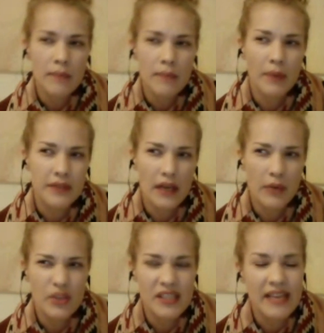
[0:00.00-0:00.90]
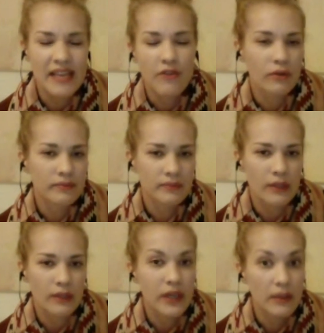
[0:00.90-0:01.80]
but I was never
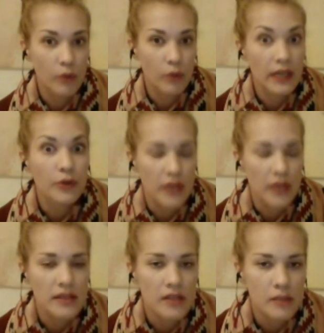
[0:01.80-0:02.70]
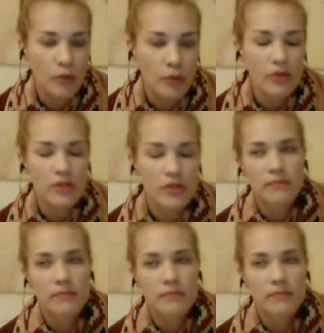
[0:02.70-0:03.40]
really good at sports.